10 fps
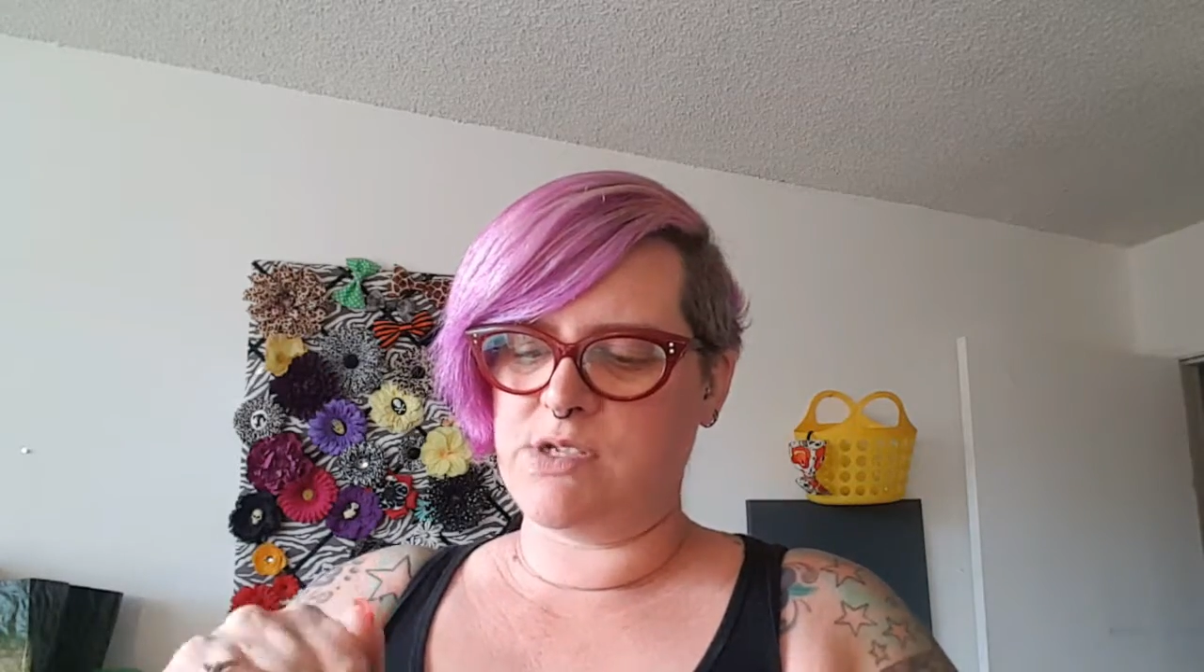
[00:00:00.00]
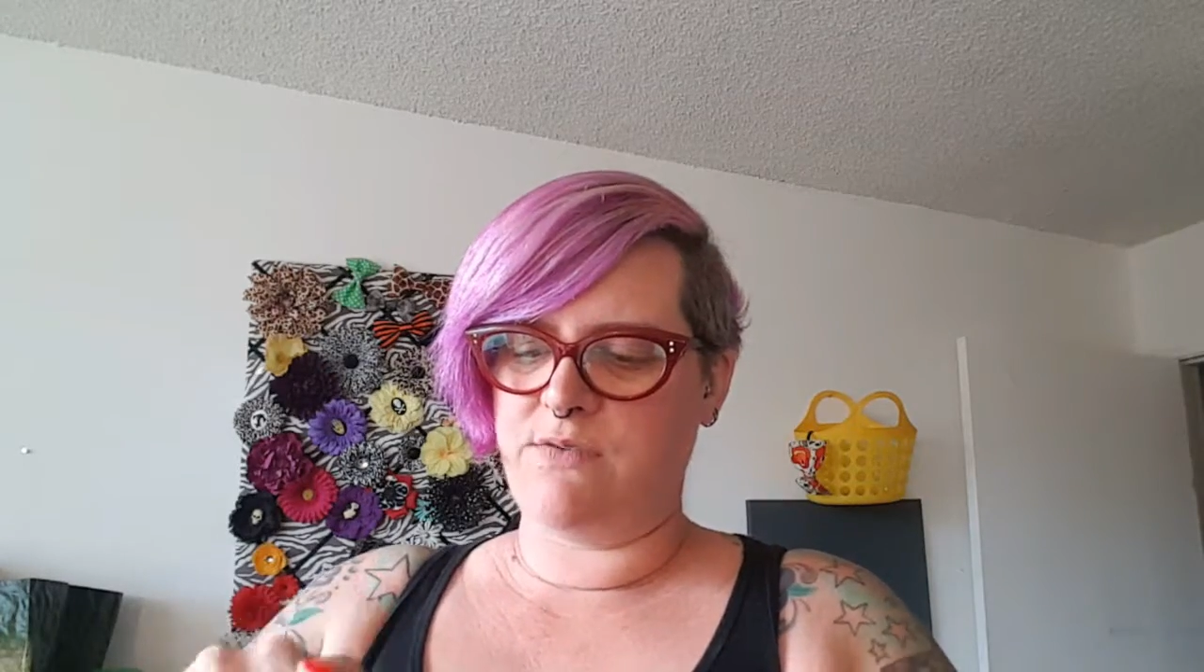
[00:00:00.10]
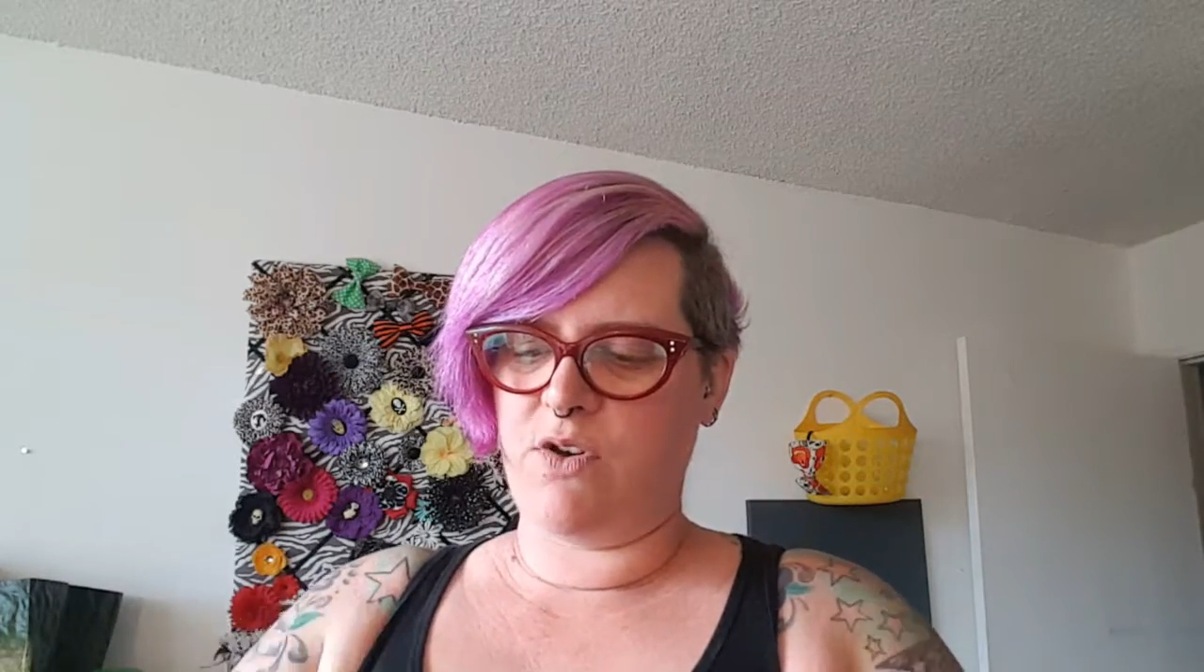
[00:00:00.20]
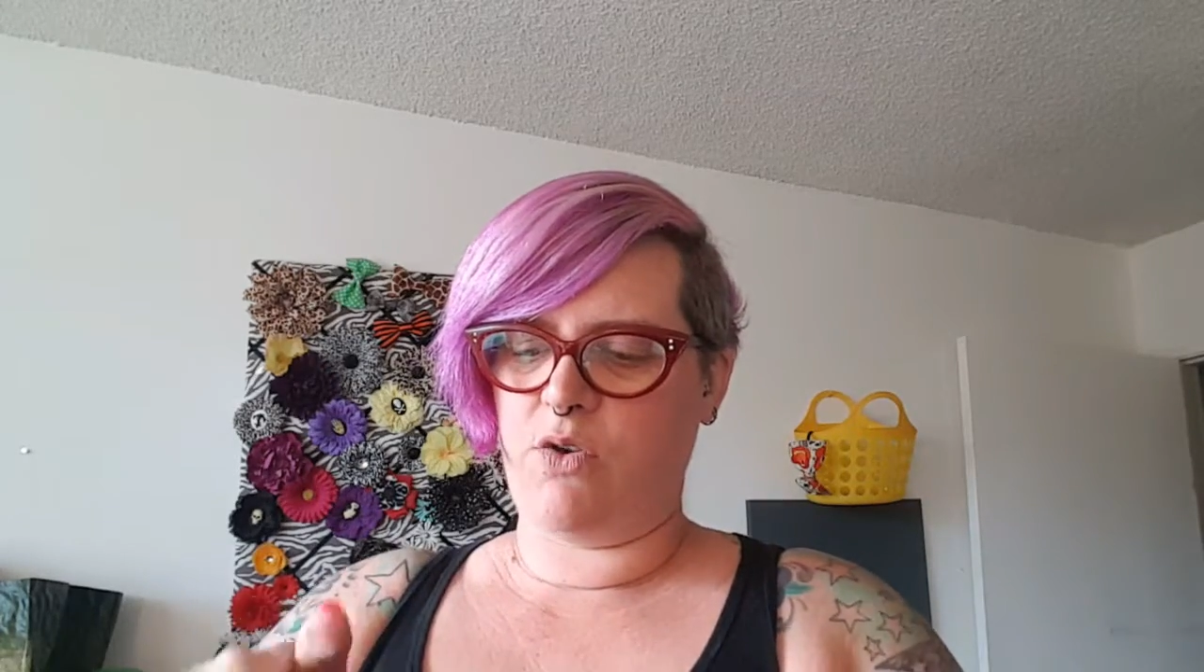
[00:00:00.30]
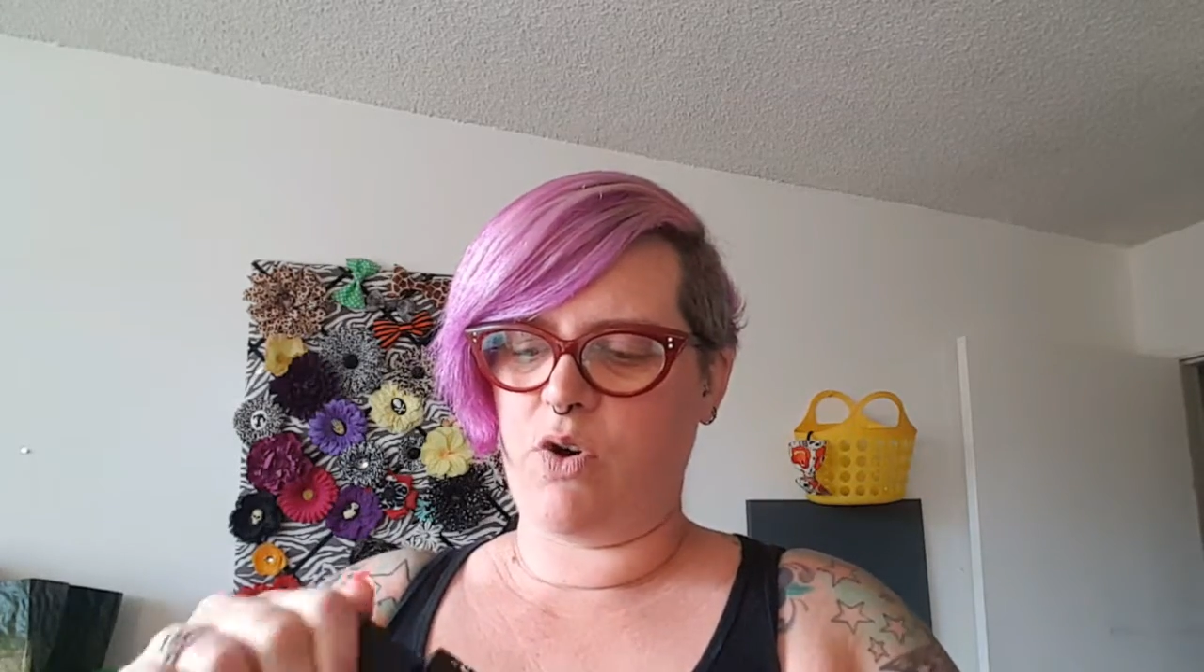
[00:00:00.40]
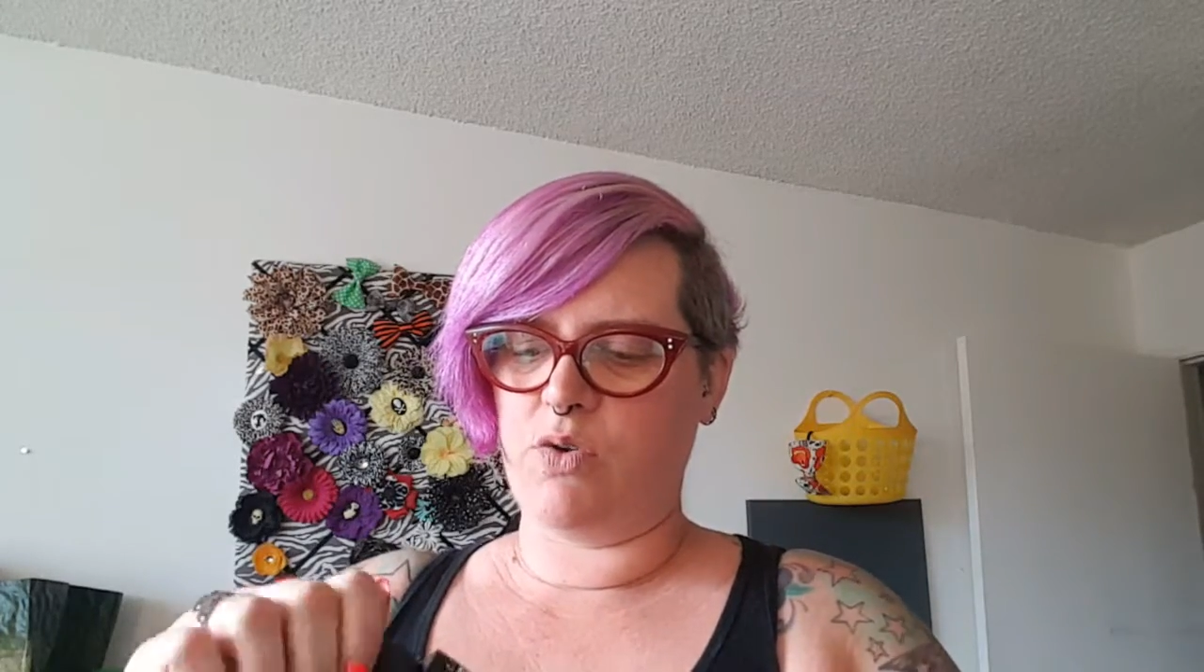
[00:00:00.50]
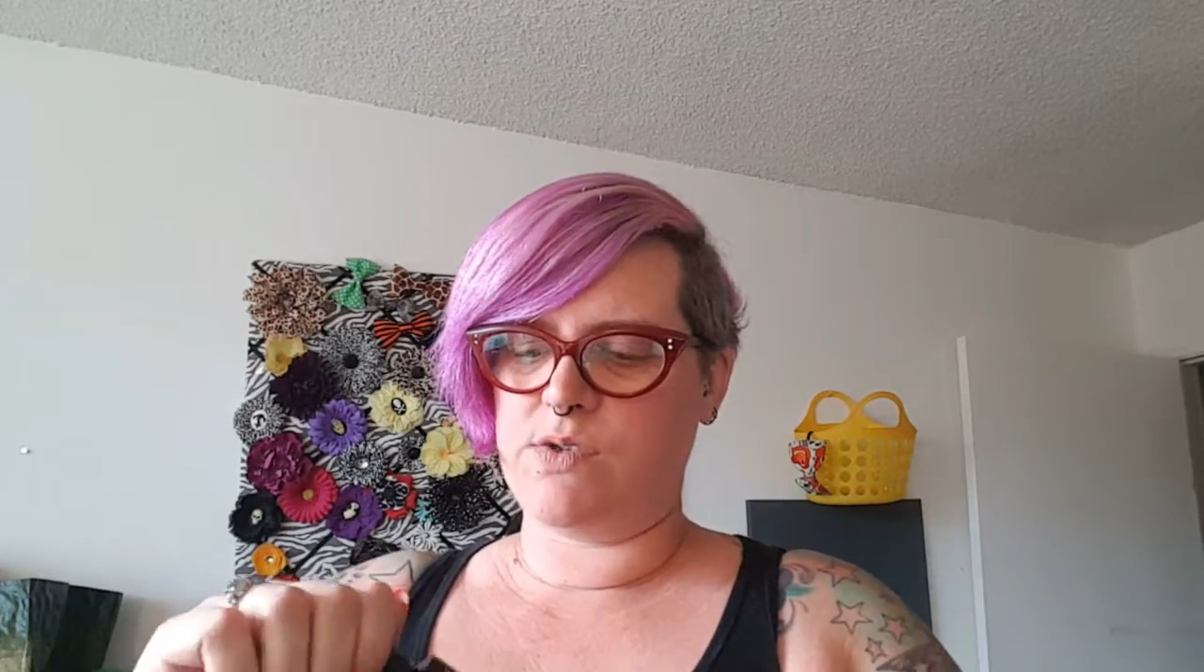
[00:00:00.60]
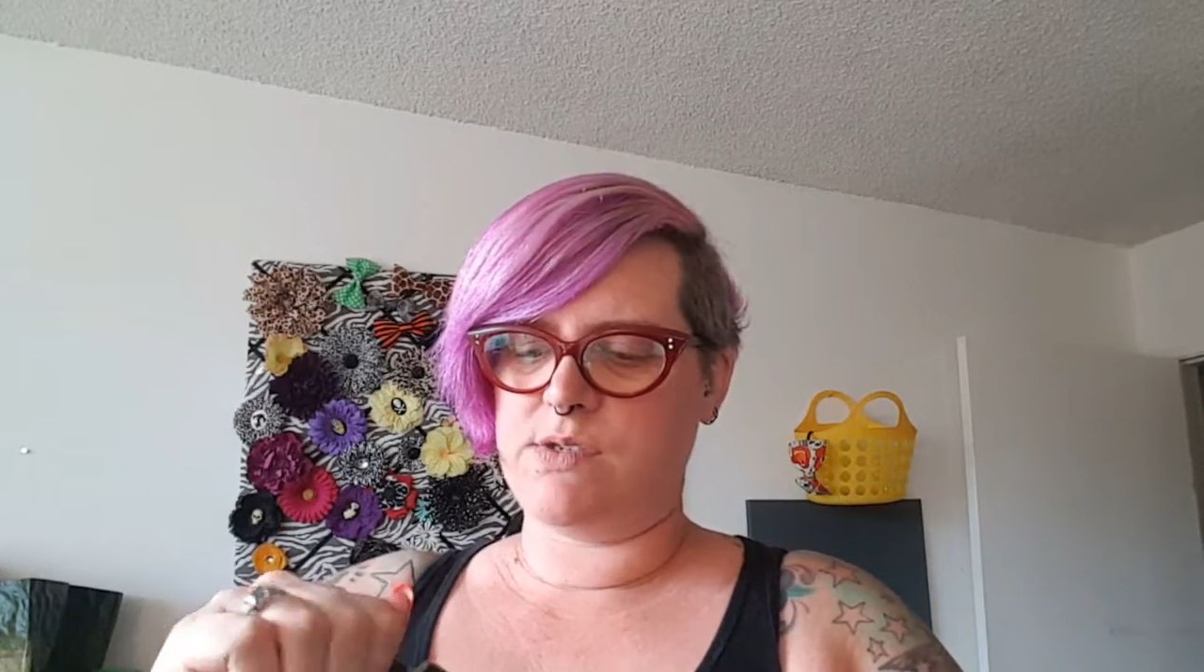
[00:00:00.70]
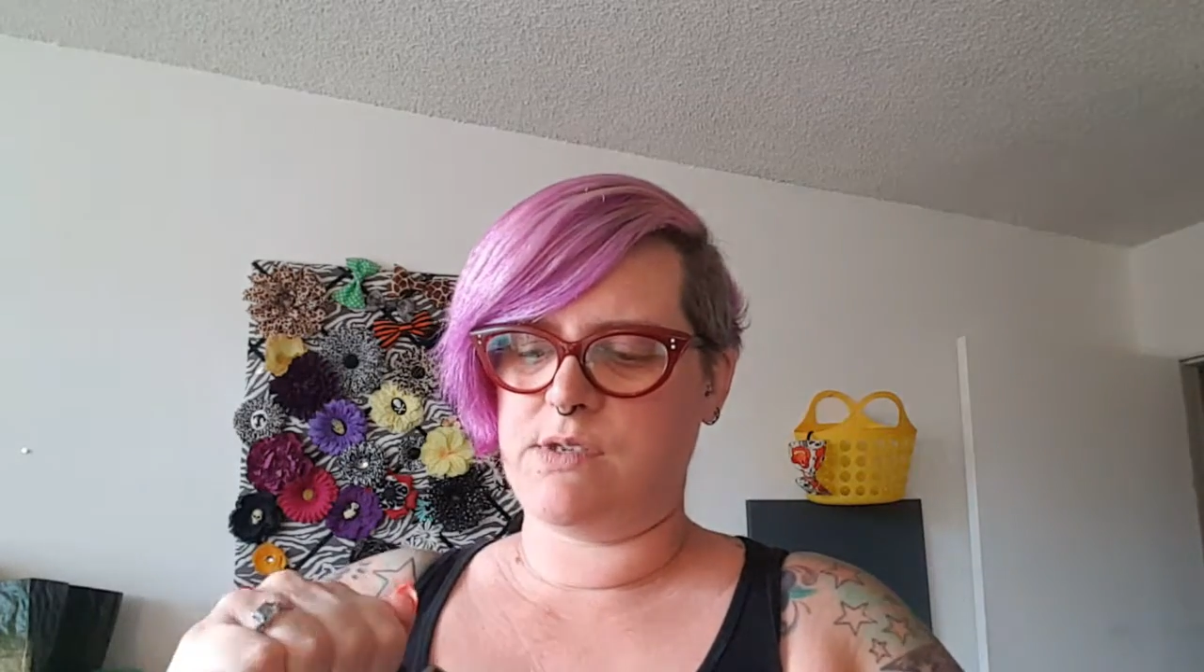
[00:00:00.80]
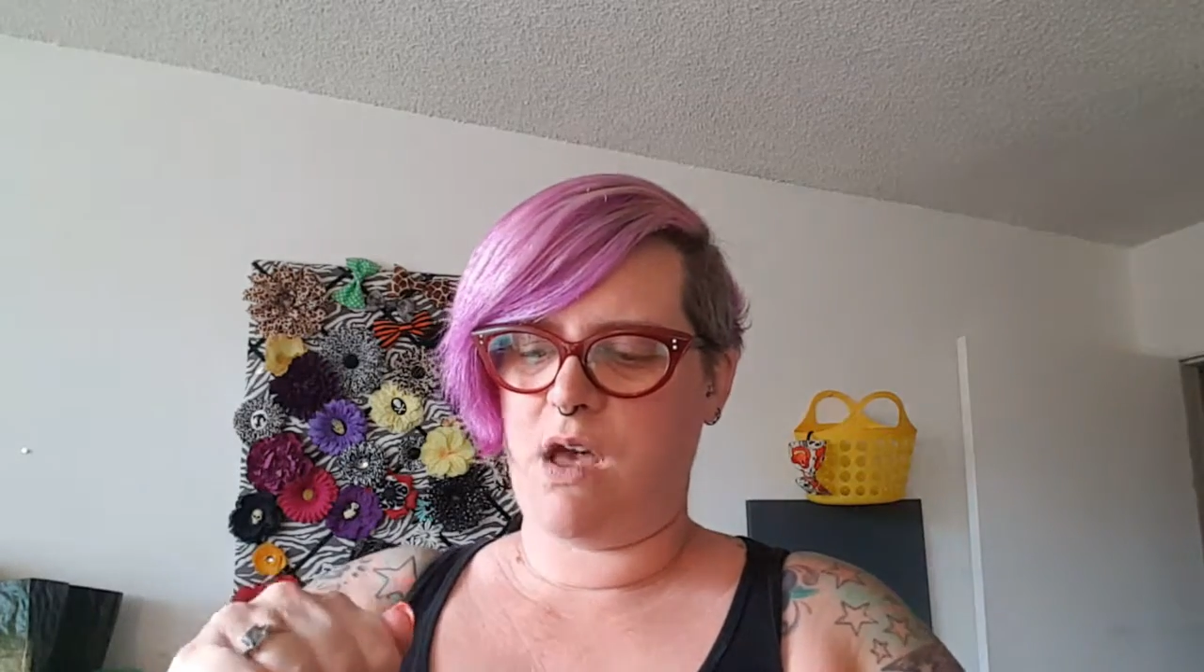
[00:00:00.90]
of a
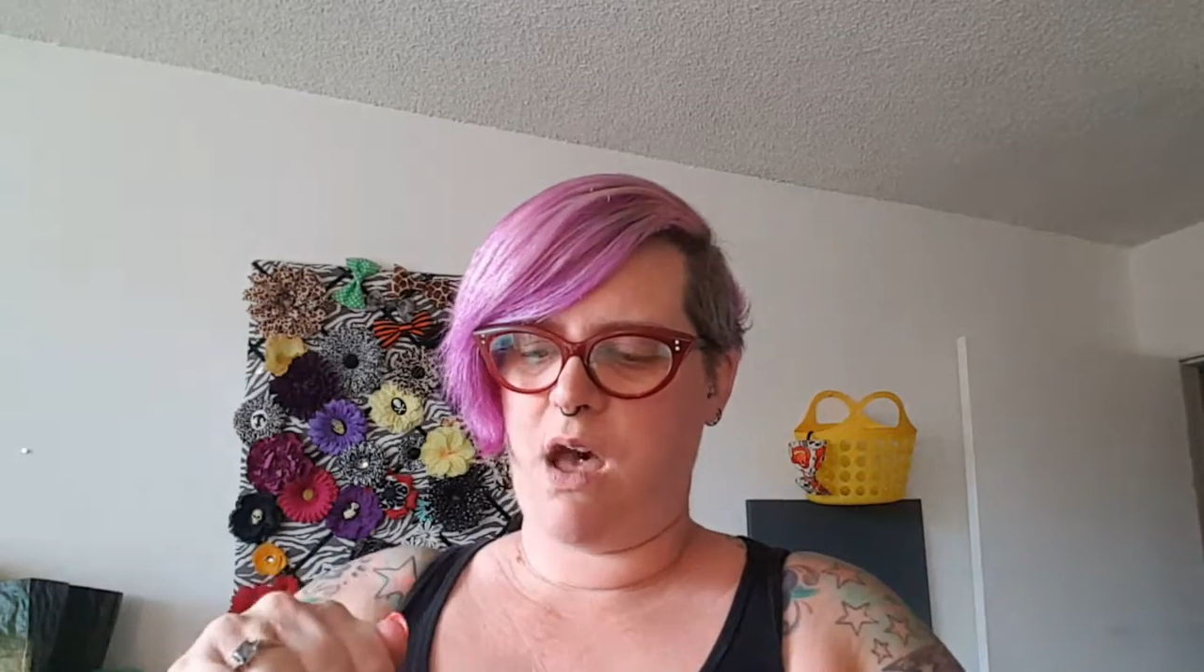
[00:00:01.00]
gross